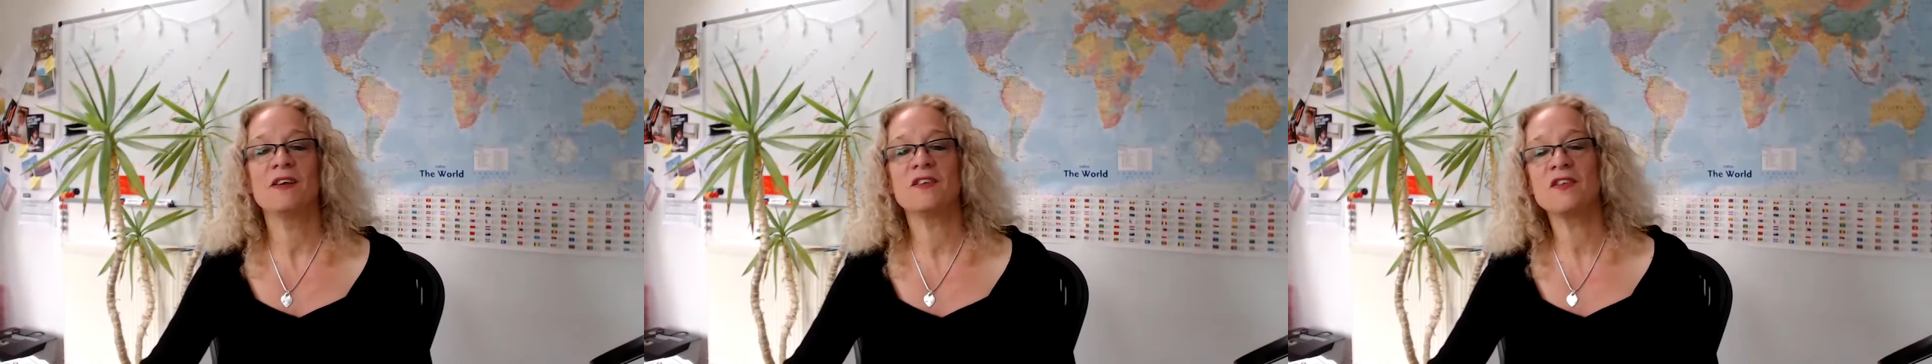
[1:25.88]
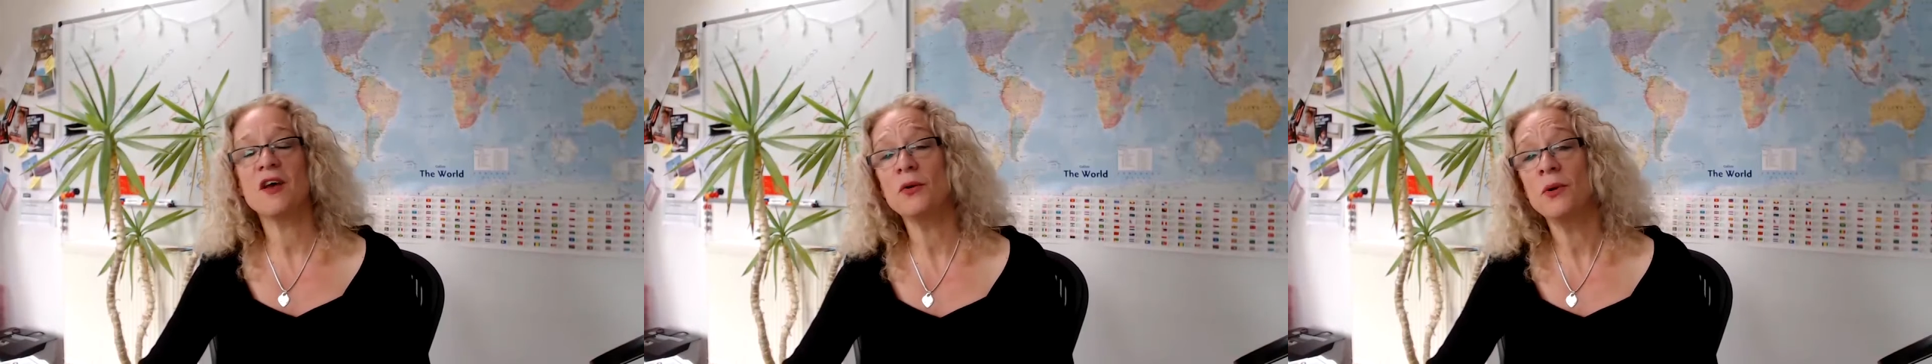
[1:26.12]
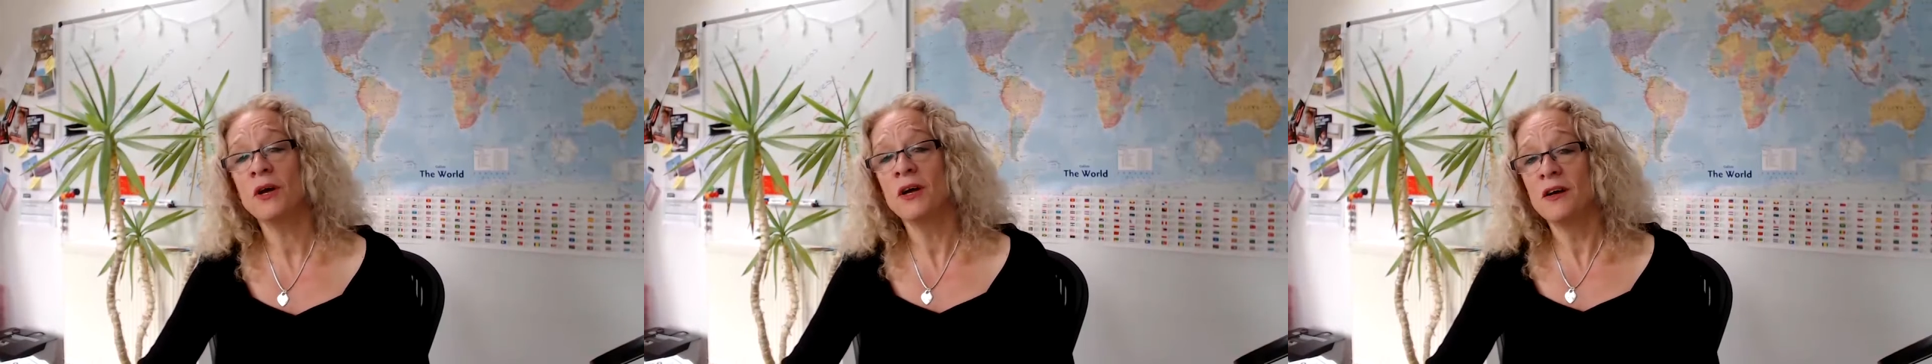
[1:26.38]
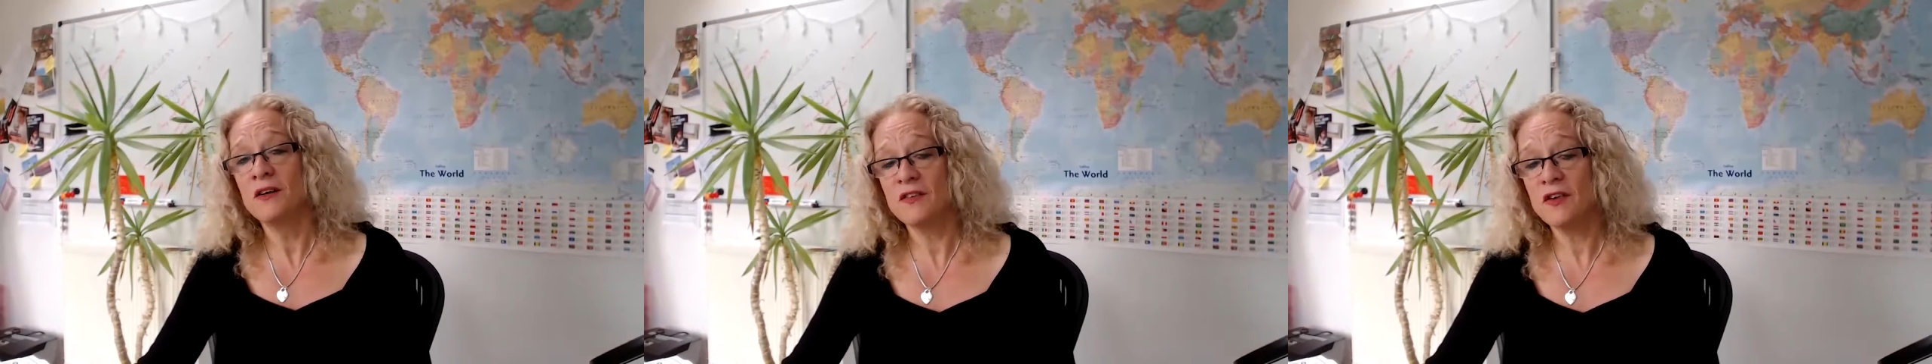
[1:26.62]
So
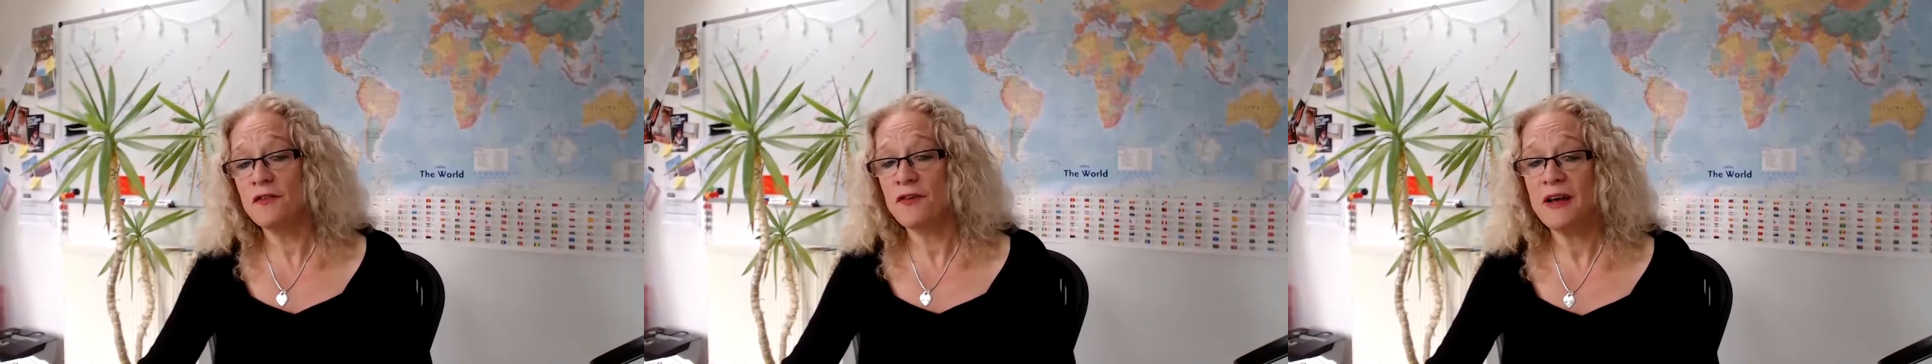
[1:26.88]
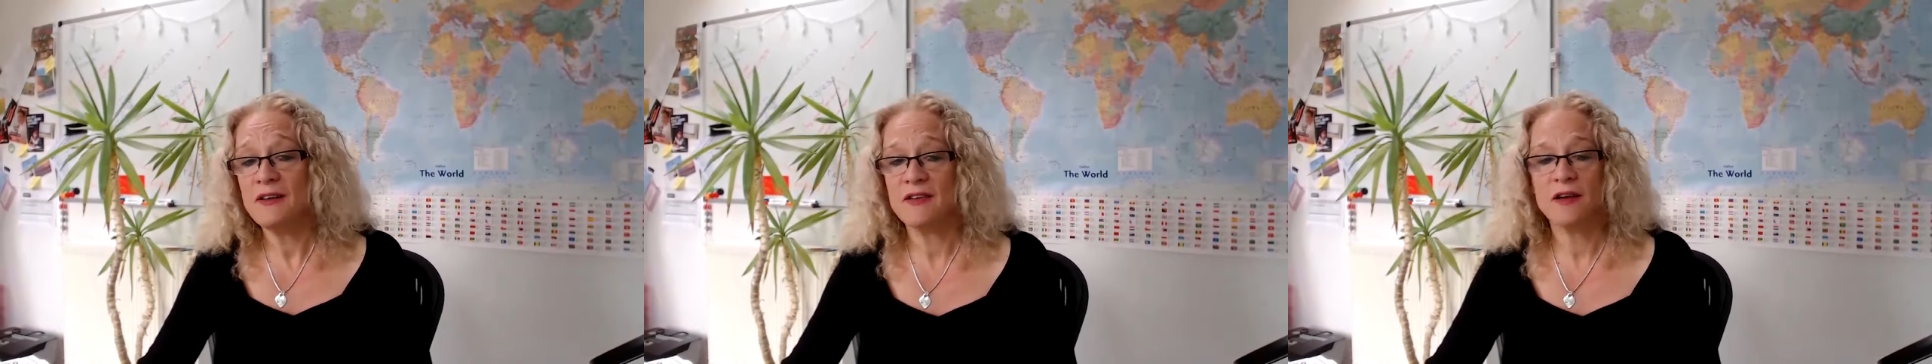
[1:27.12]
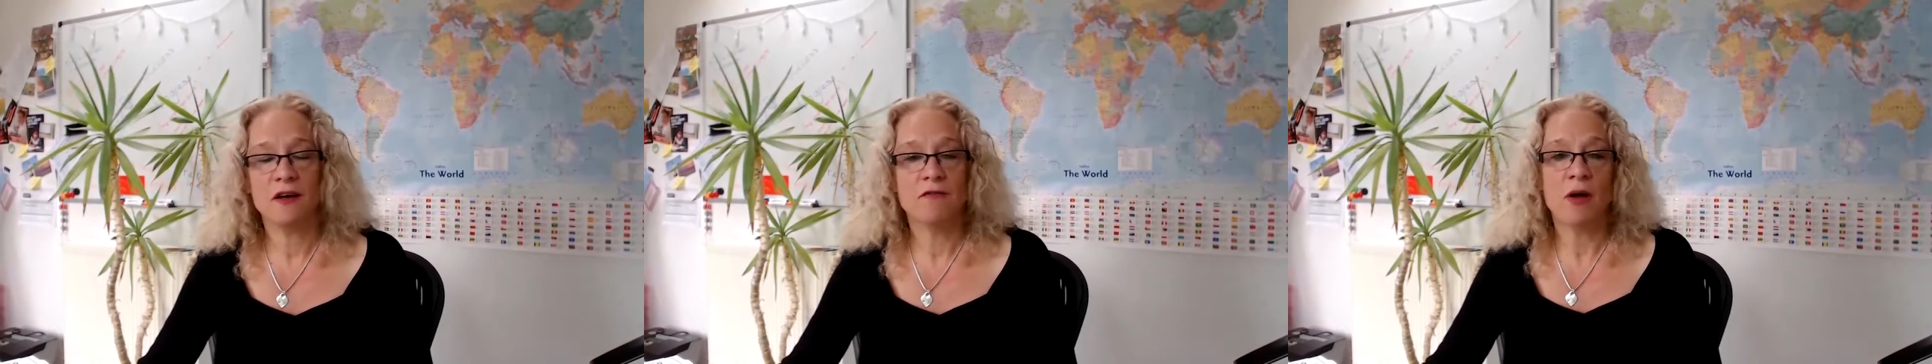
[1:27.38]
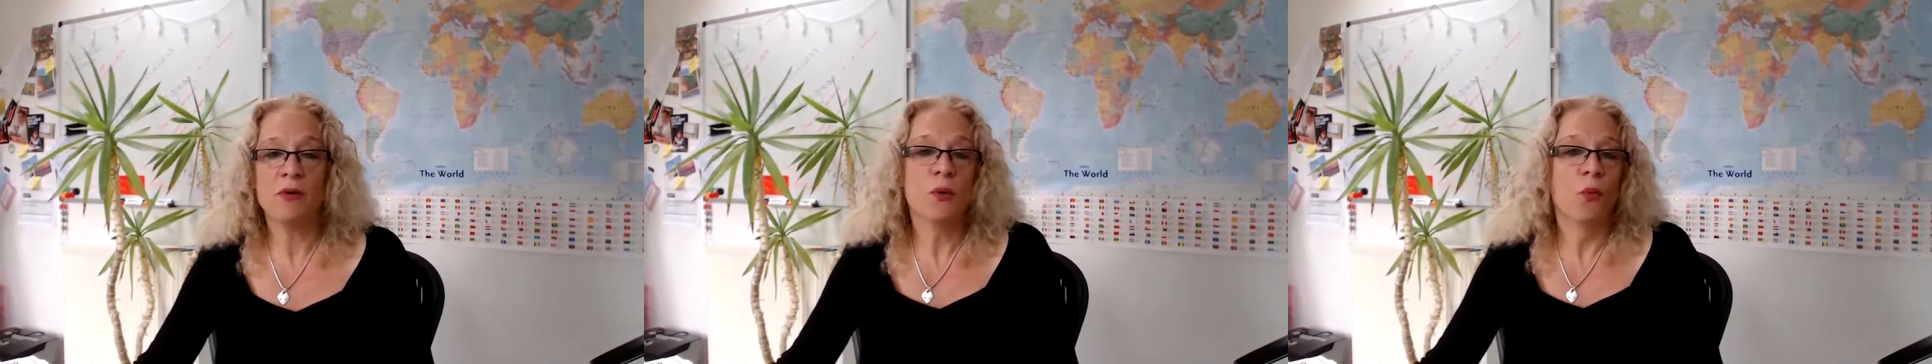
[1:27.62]
surveys are
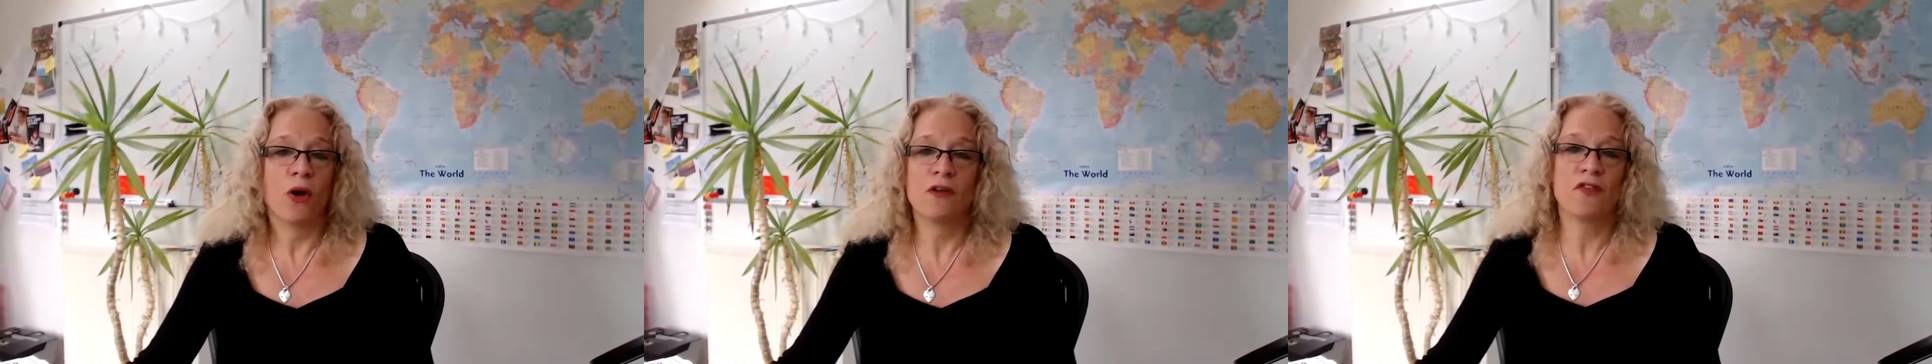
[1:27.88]
only one